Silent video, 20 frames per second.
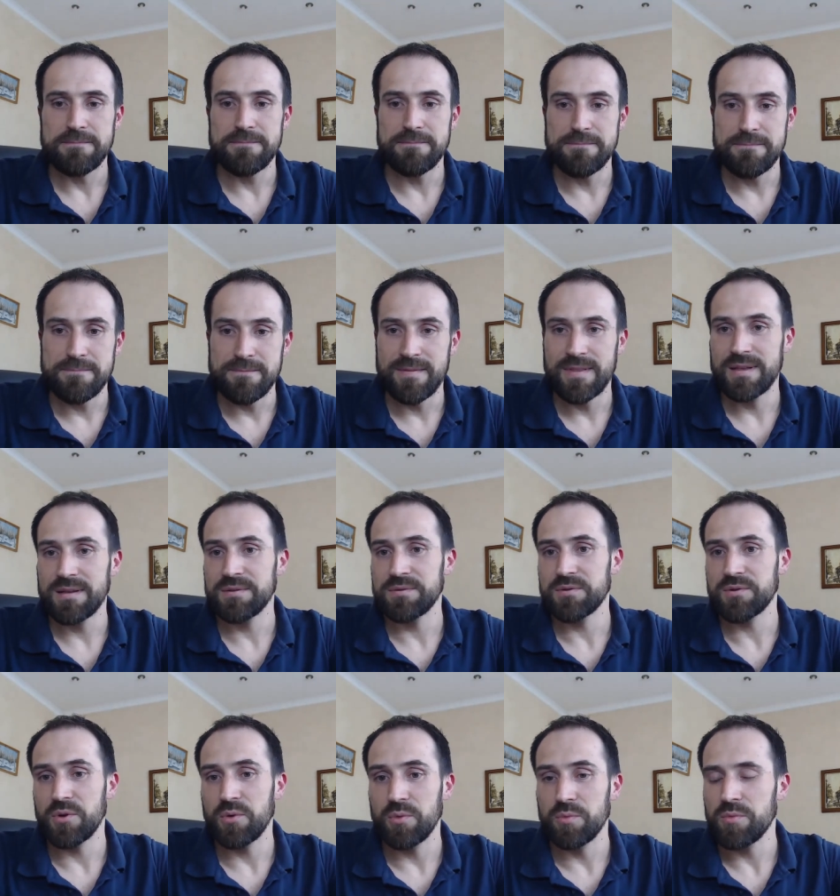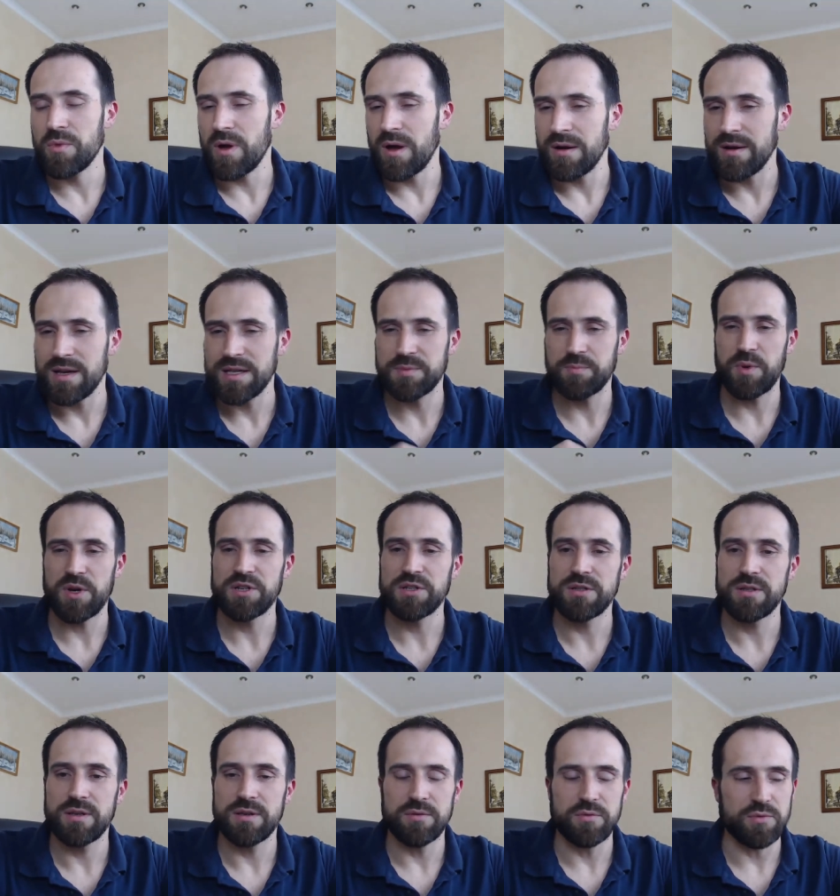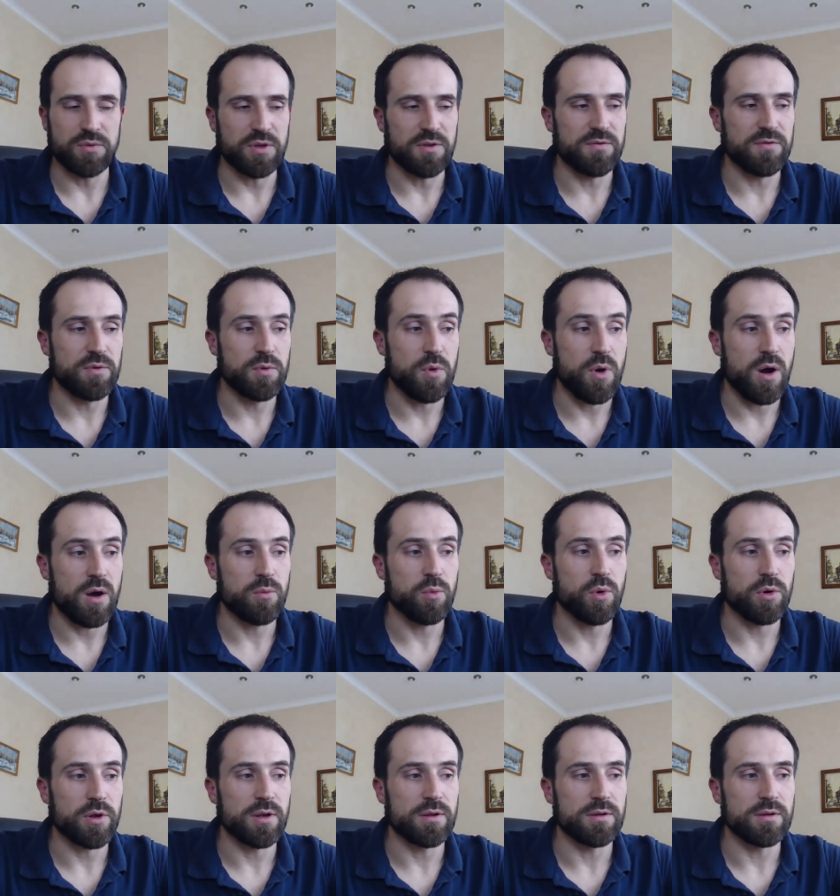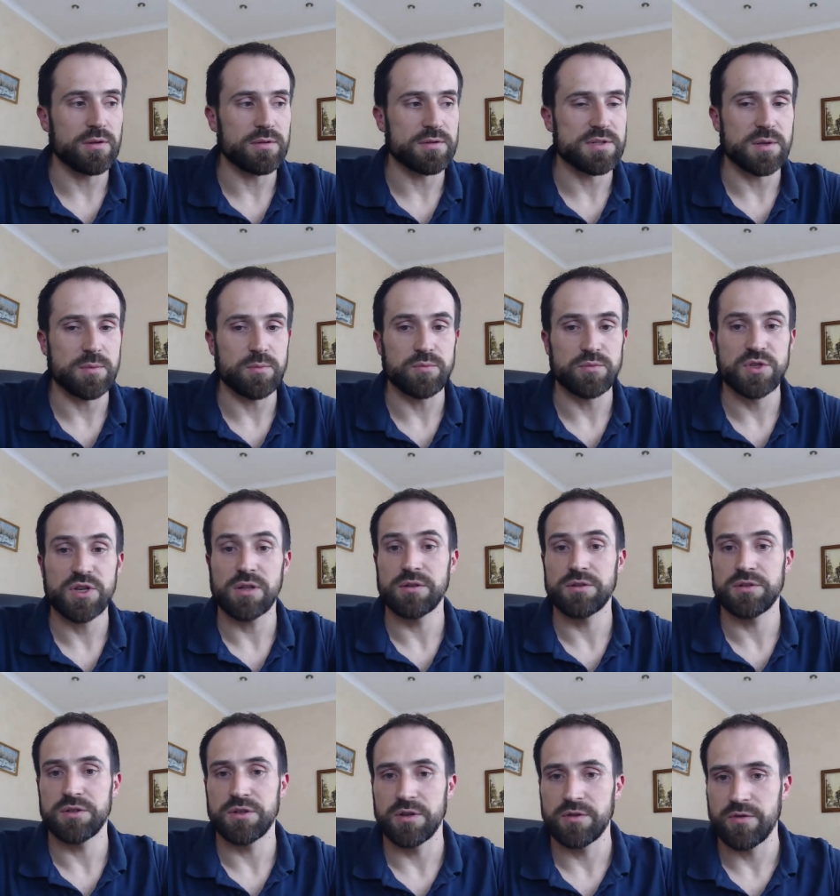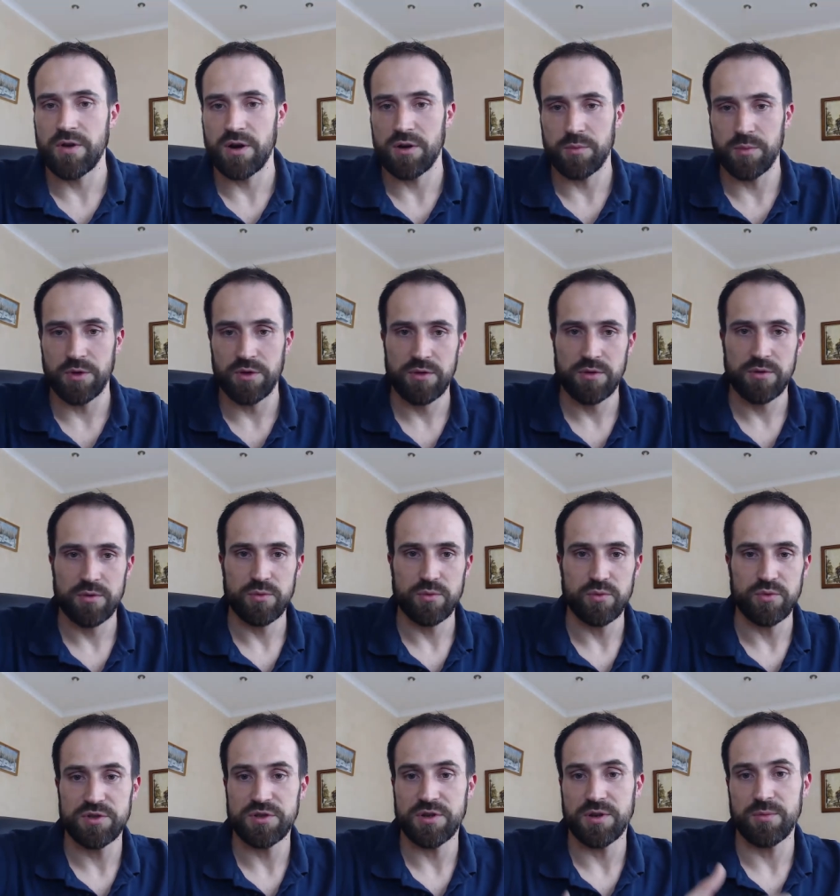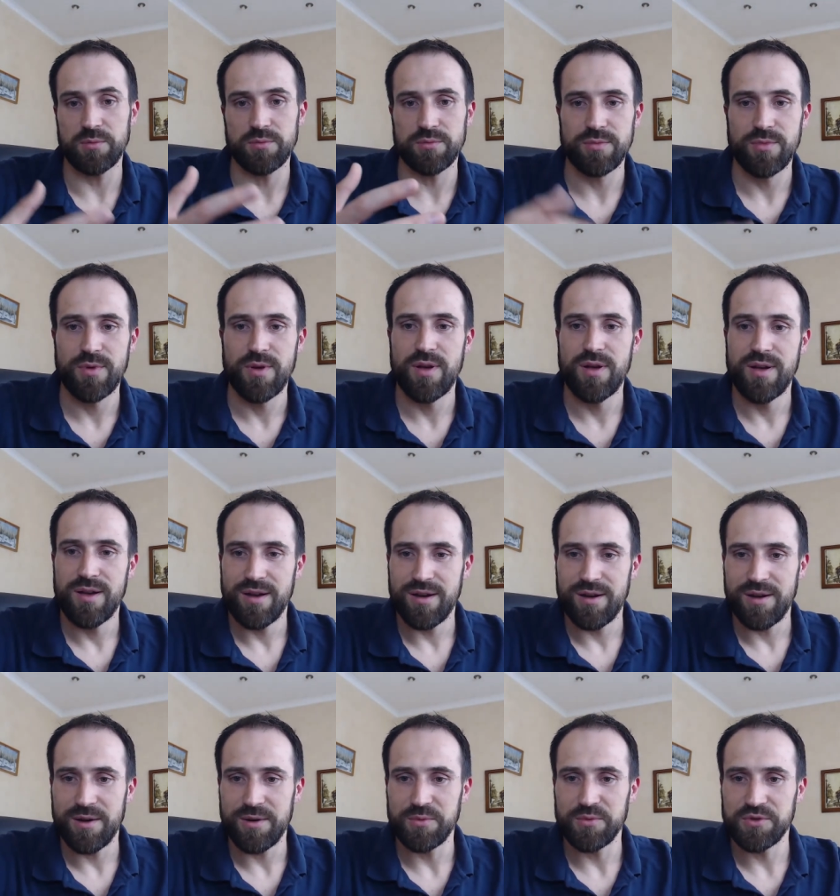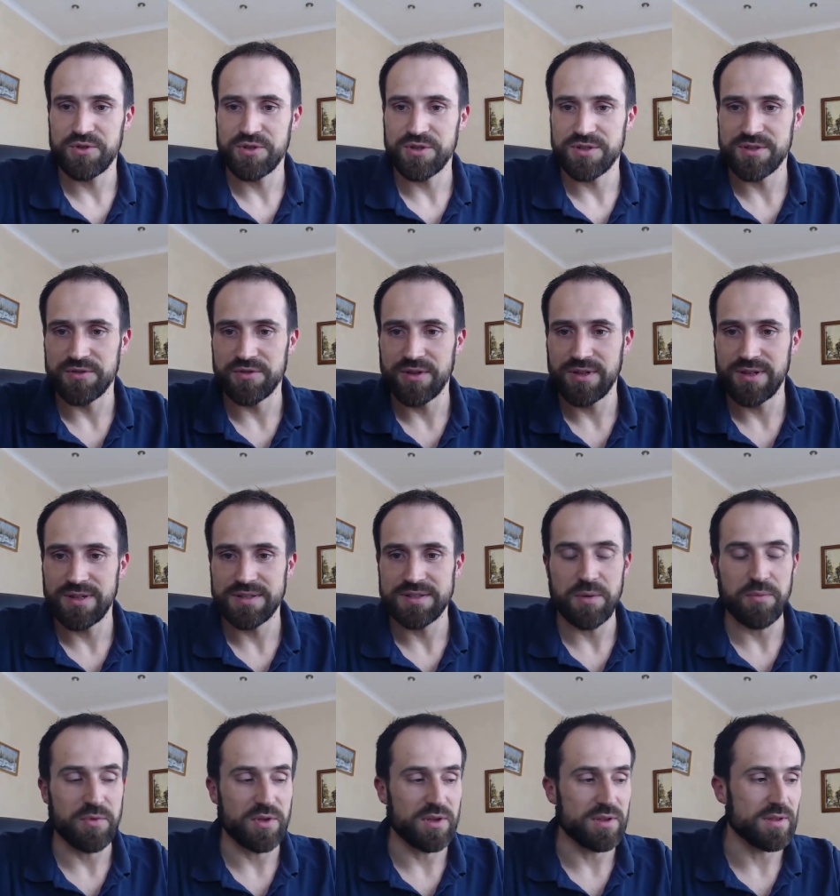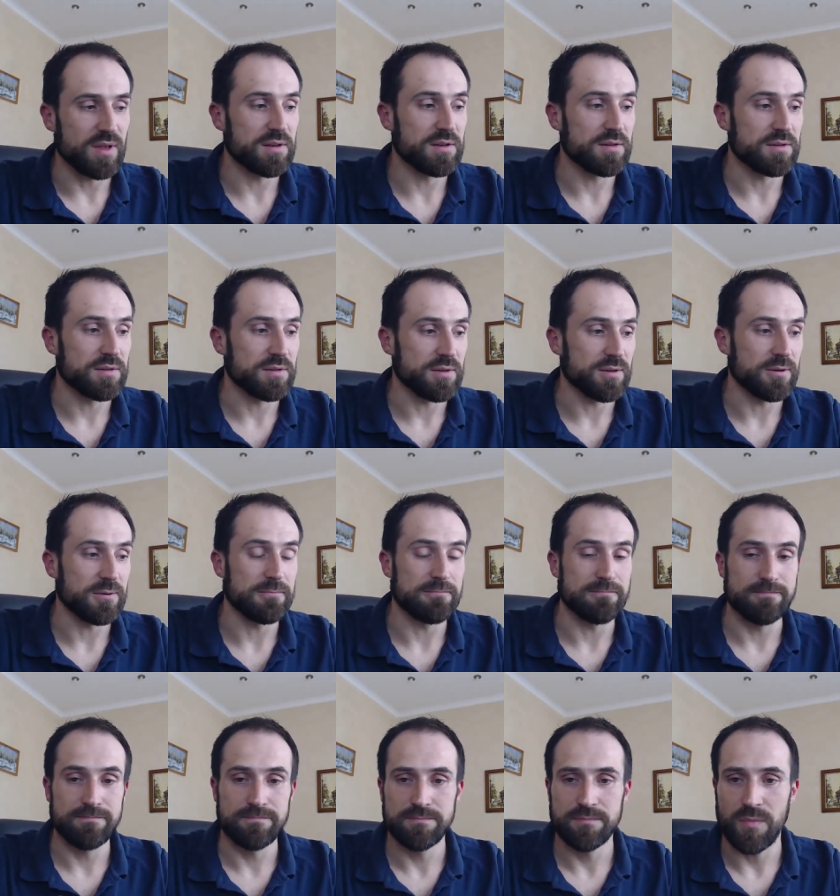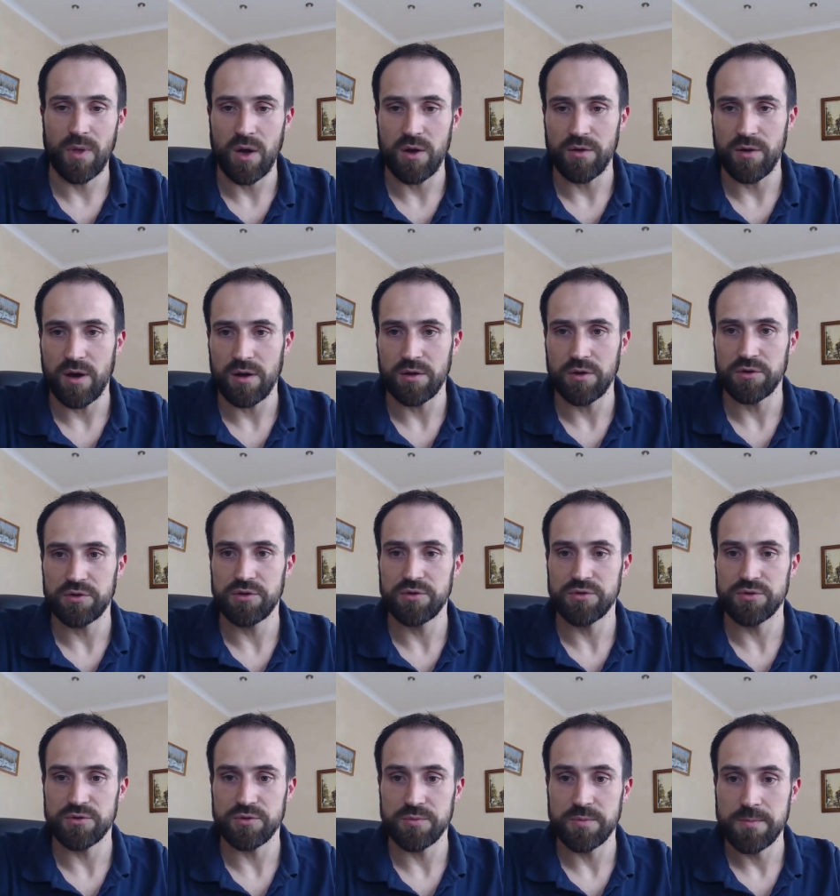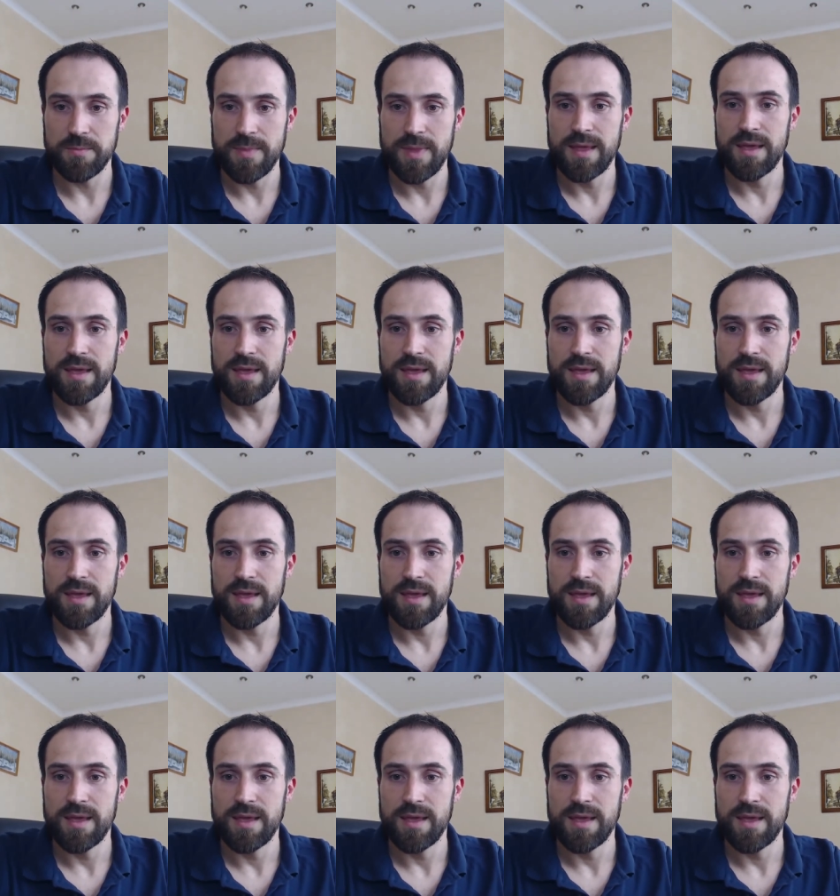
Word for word: Mm, so uh, especially if you are working in some challenging environment, which I'm, uh, which is really something that um, I, I, got used to.